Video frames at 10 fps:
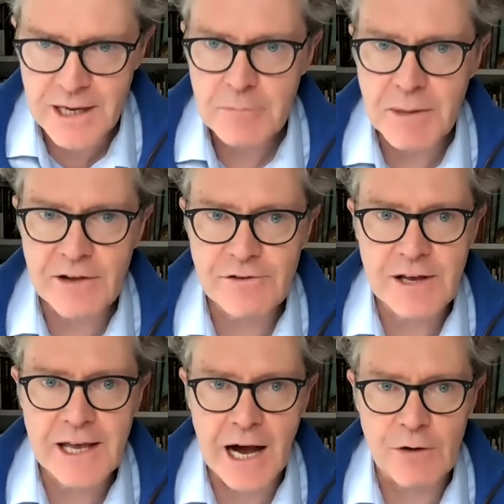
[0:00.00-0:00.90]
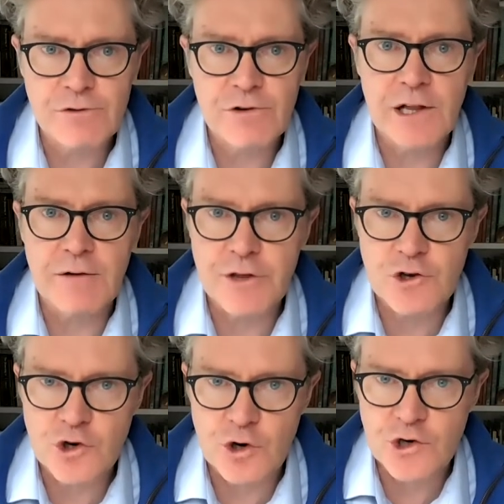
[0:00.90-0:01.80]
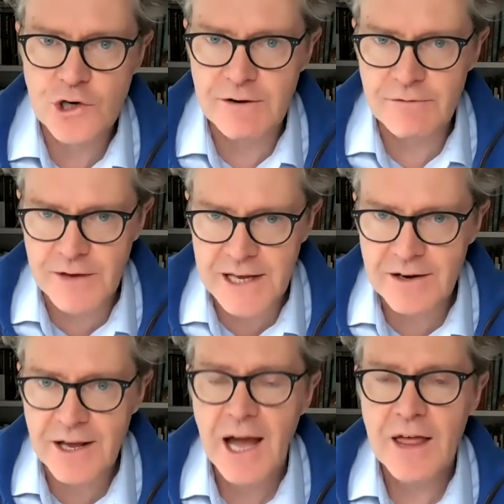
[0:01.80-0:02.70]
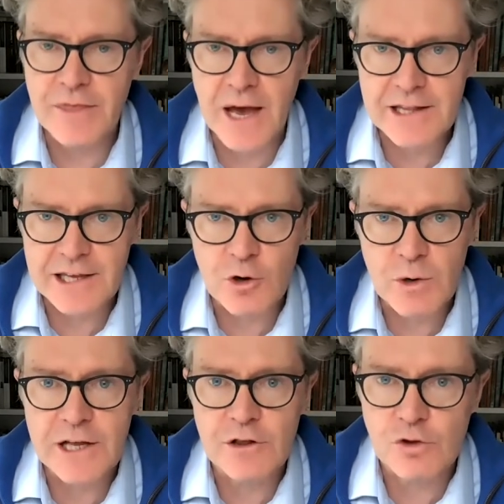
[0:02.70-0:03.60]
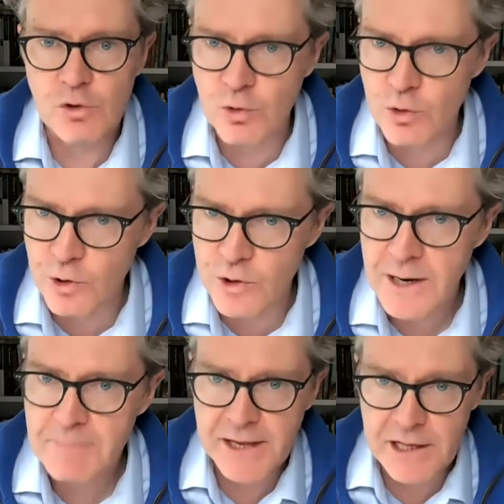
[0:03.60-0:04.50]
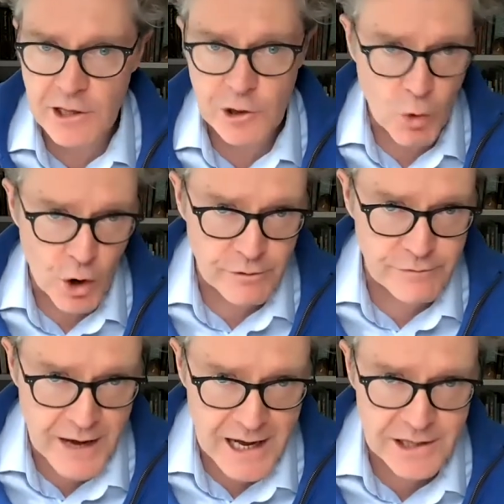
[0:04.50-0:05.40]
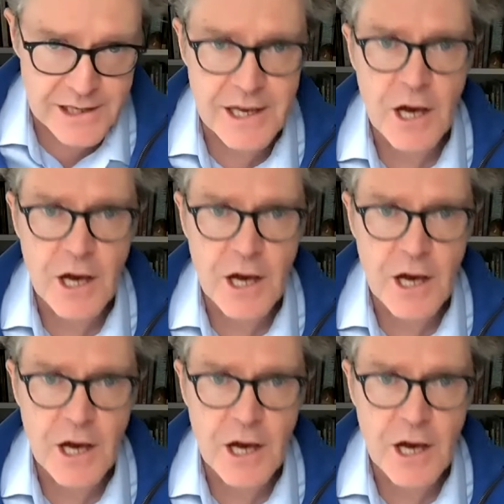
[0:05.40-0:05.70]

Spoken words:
because a council of the church convened that year in Tours in the Loire Valley